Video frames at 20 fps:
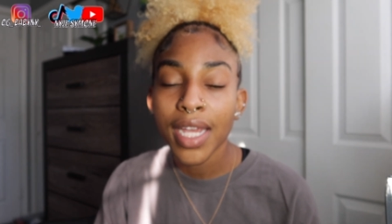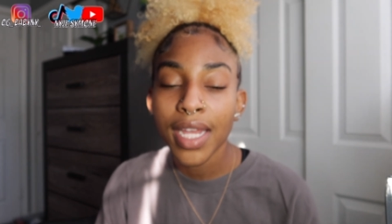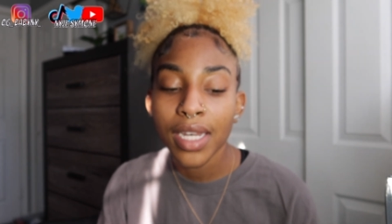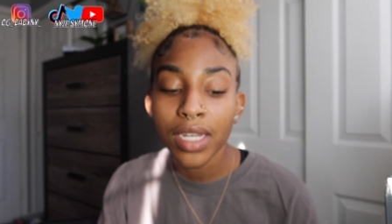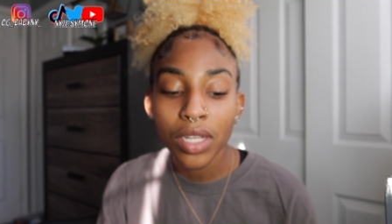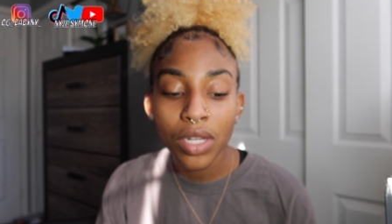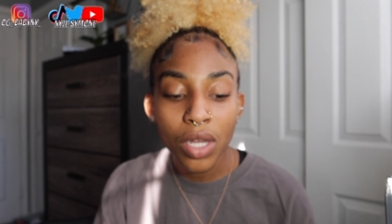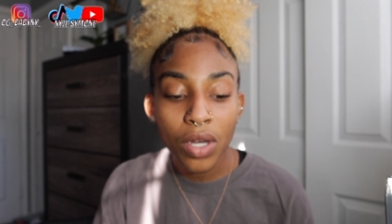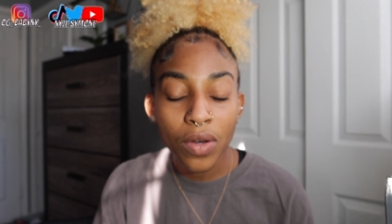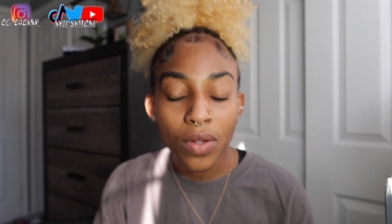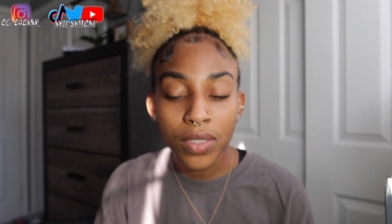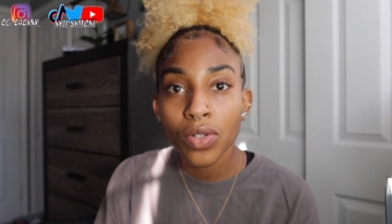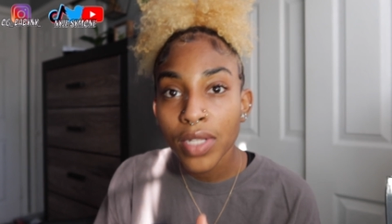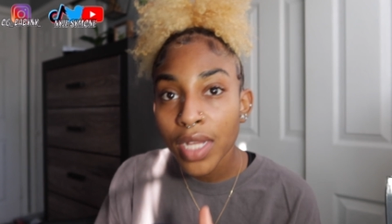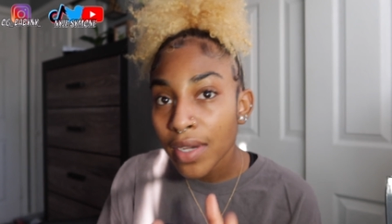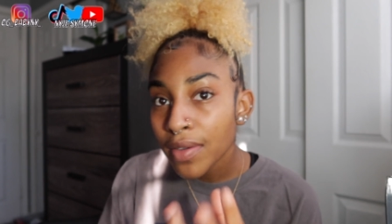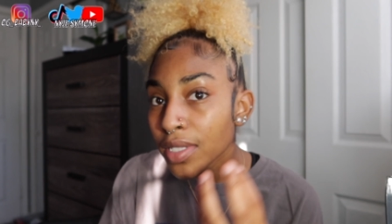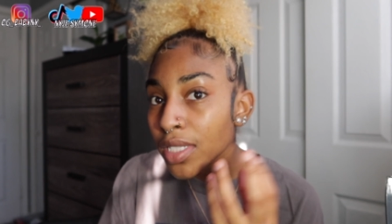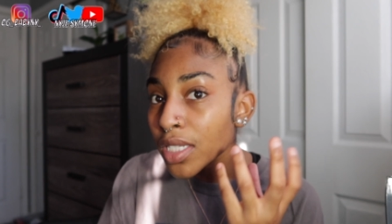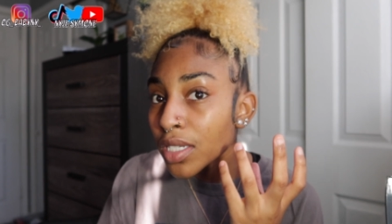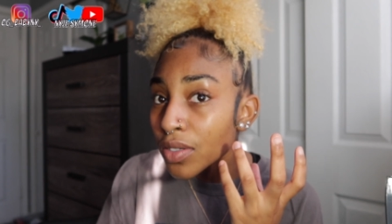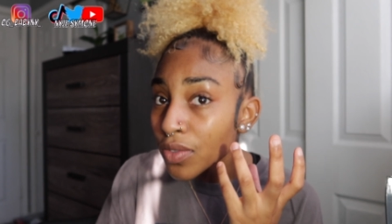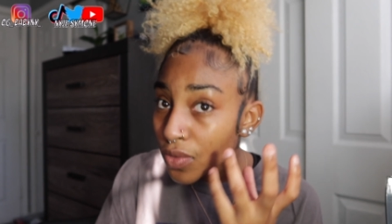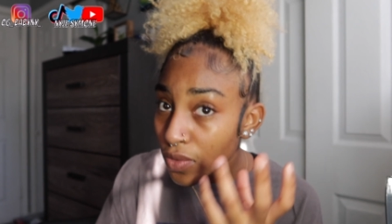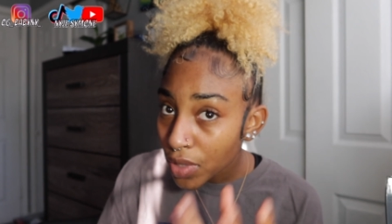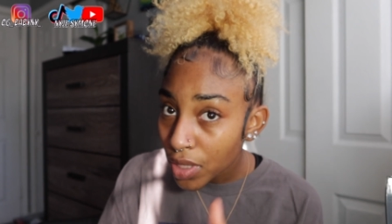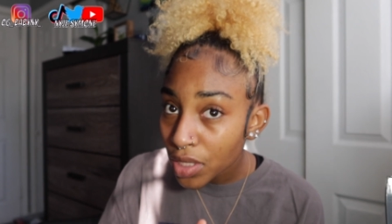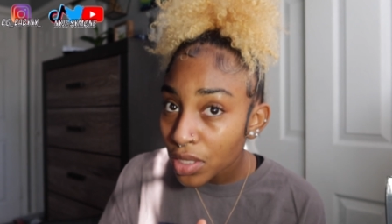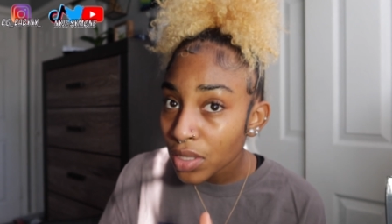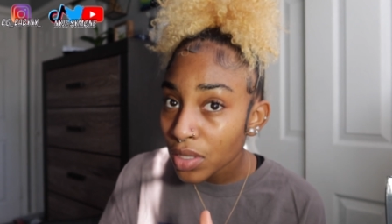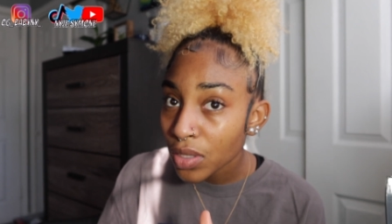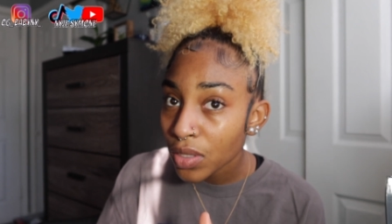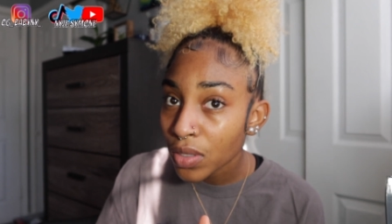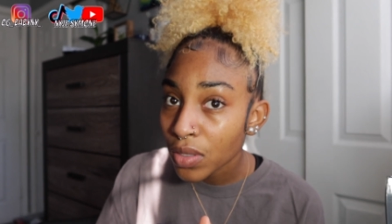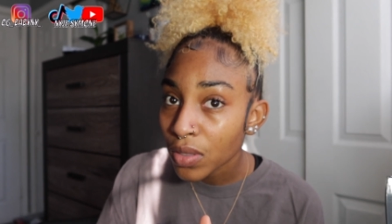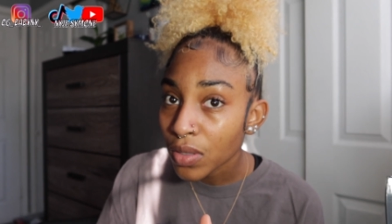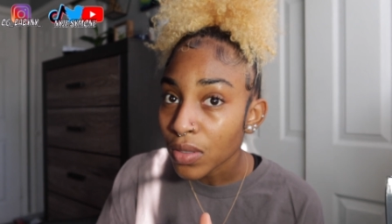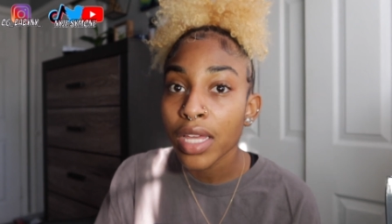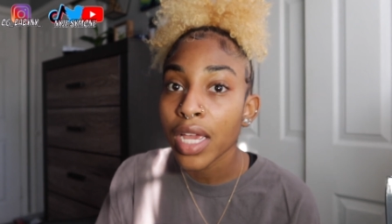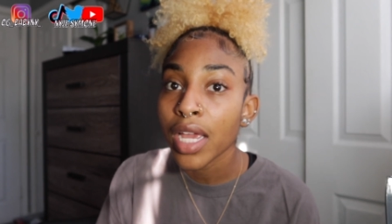And you know, well, that was the
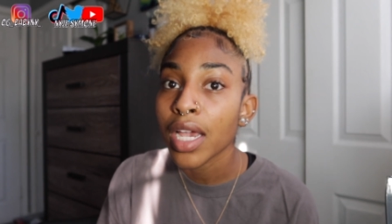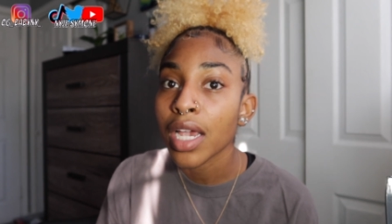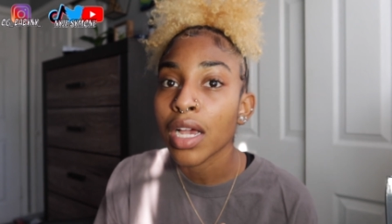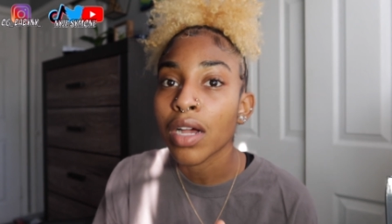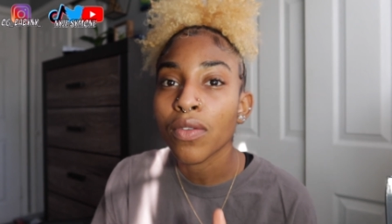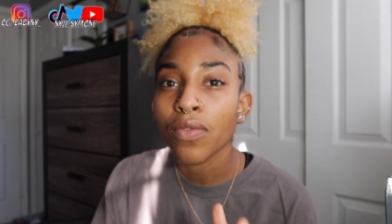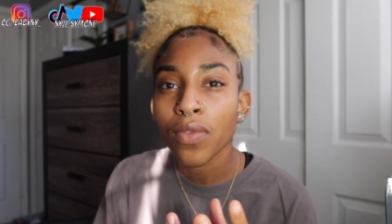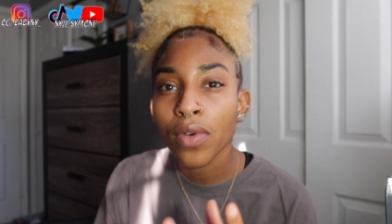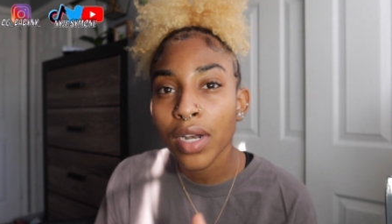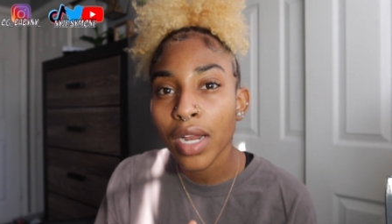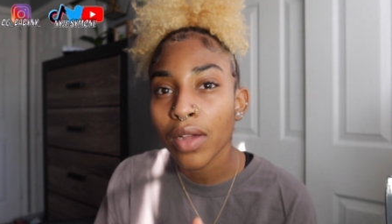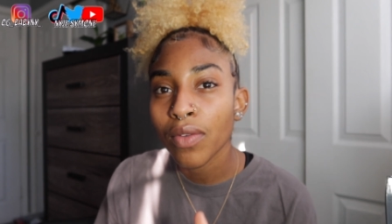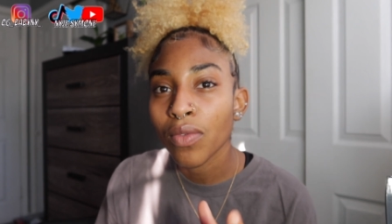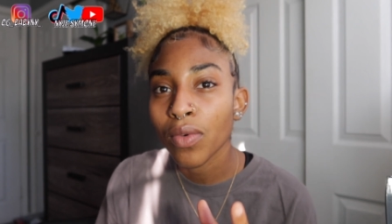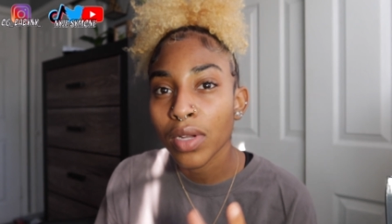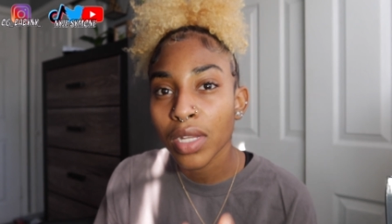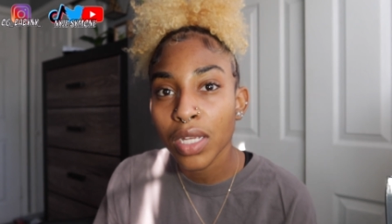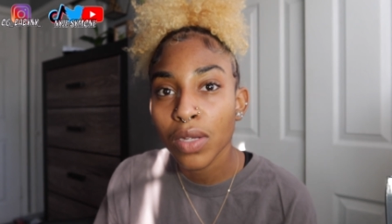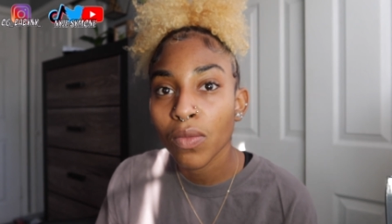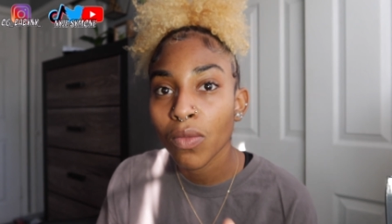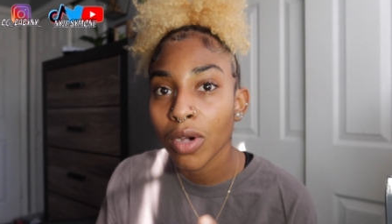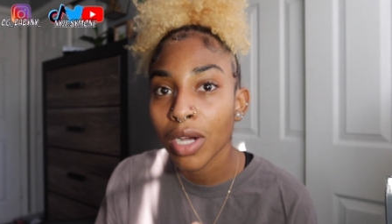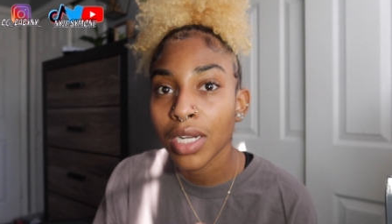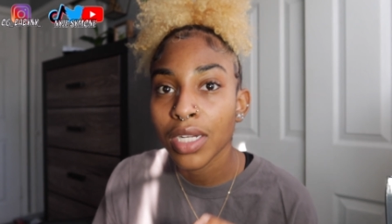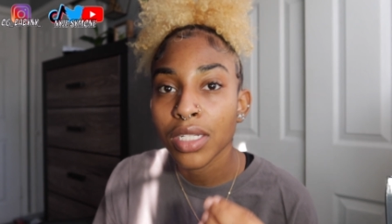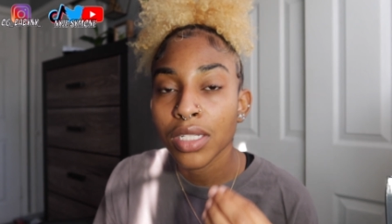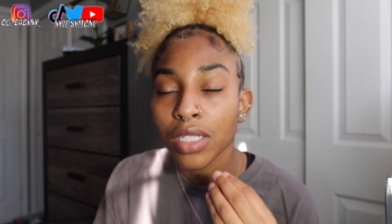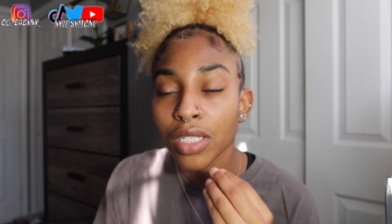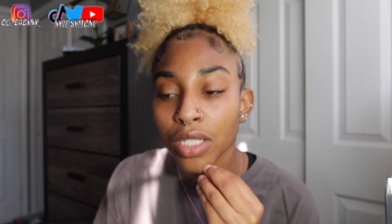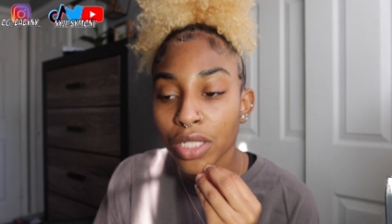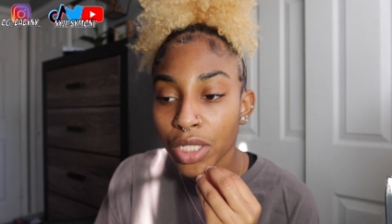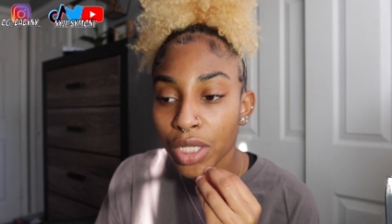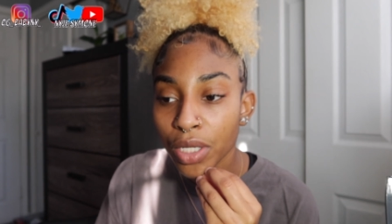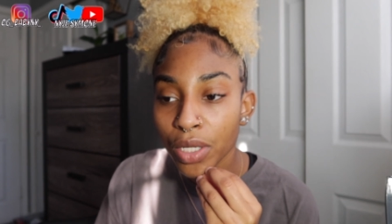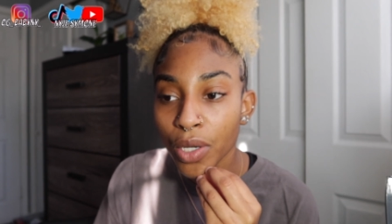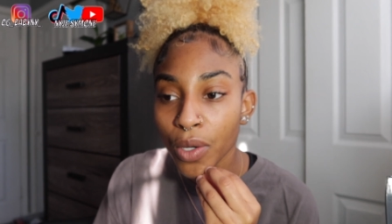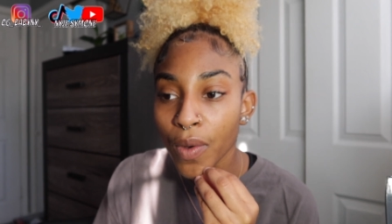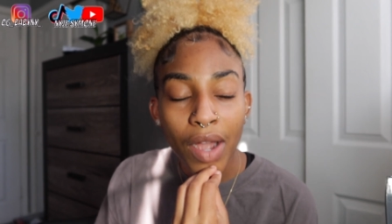original thing of what I really wanted to do.